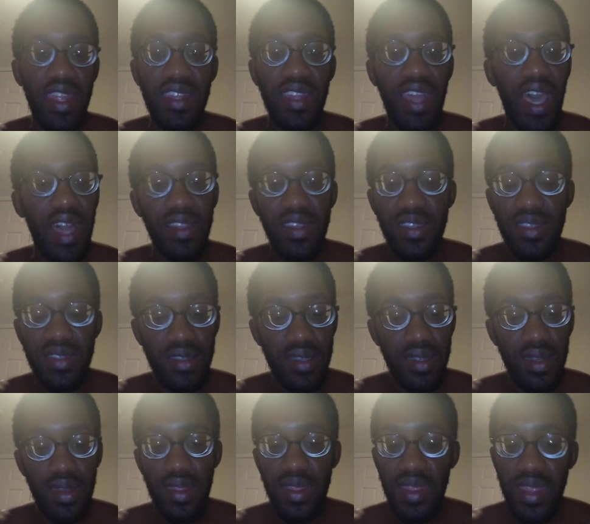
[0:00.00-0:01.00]
not
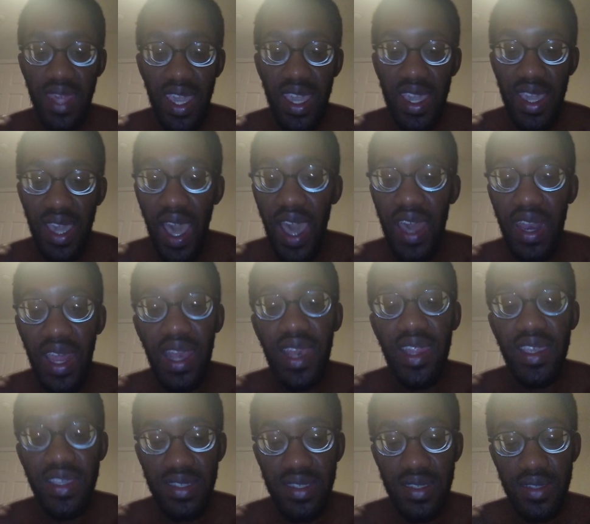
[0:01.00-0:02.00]
listen. Thank God I
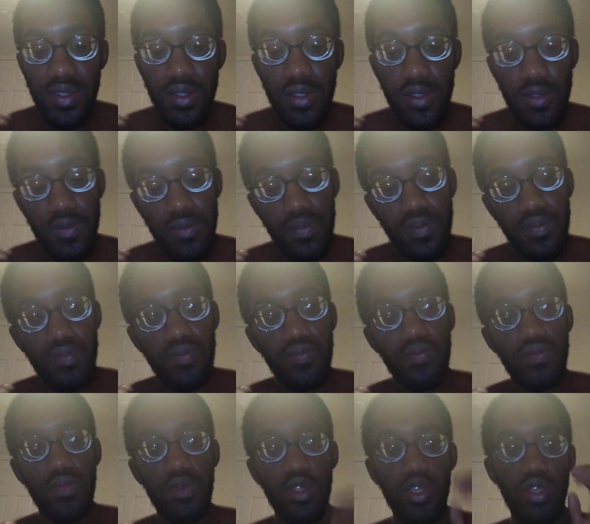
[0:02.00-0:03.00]
listened.
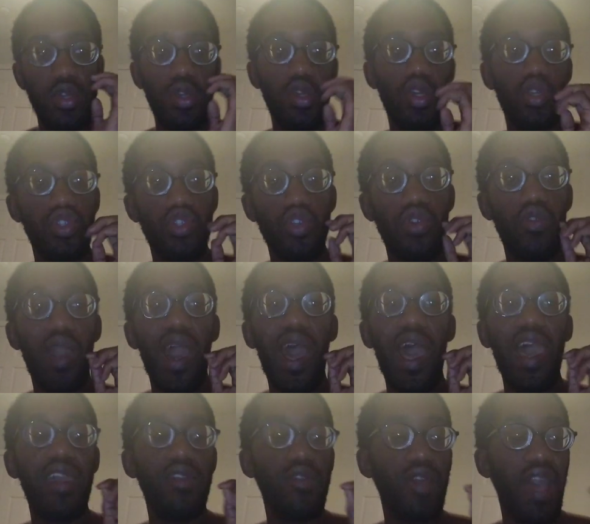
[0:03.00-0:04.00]
So
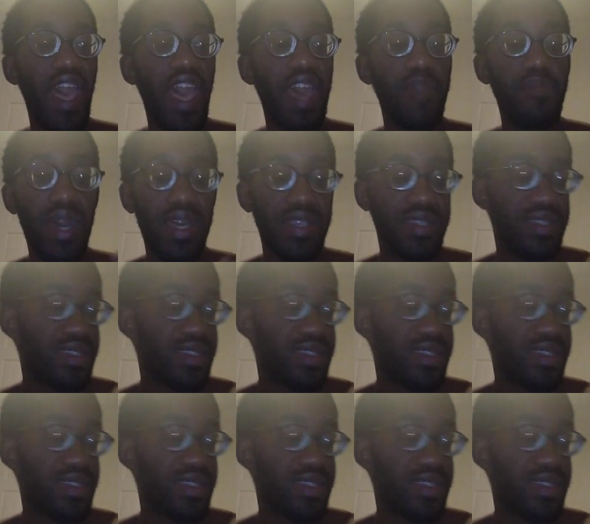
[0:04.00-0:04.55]
I had my